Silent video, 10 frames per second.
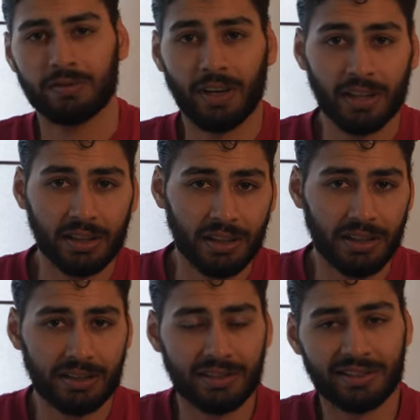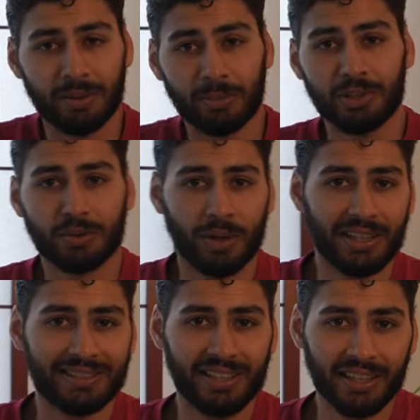Finally, December
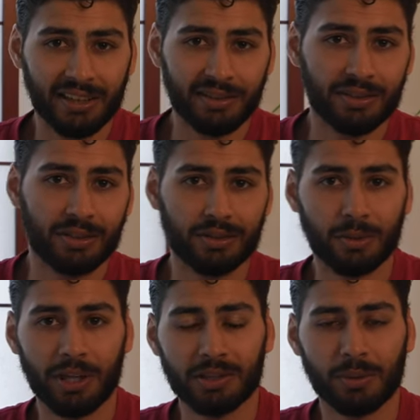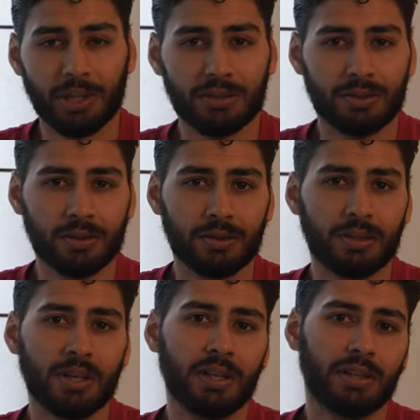22nd, 2022,
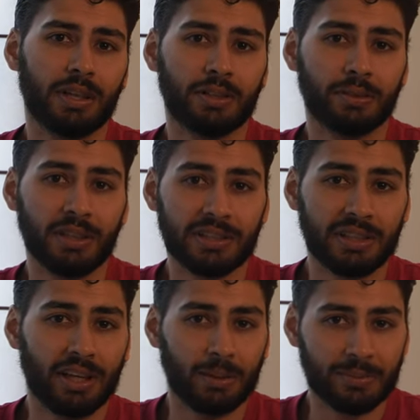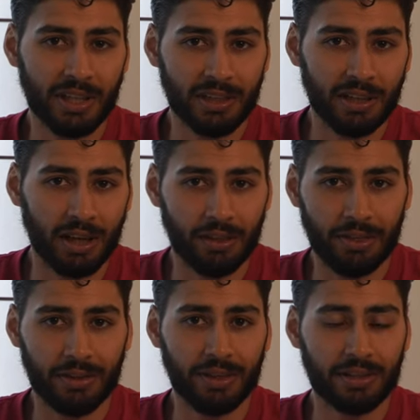they released an update on
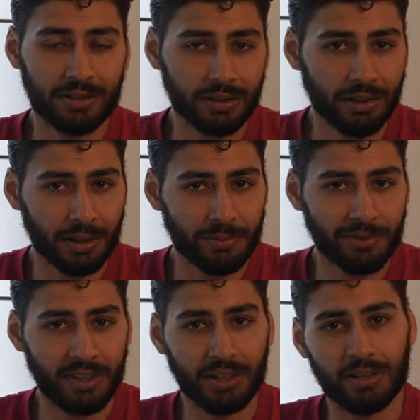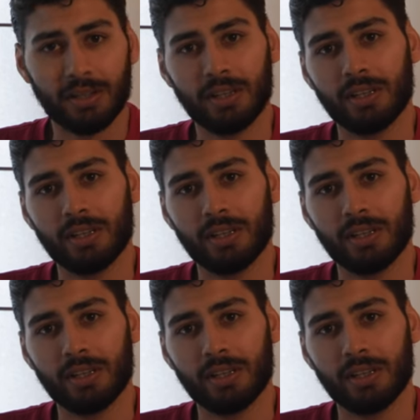their Instagram feed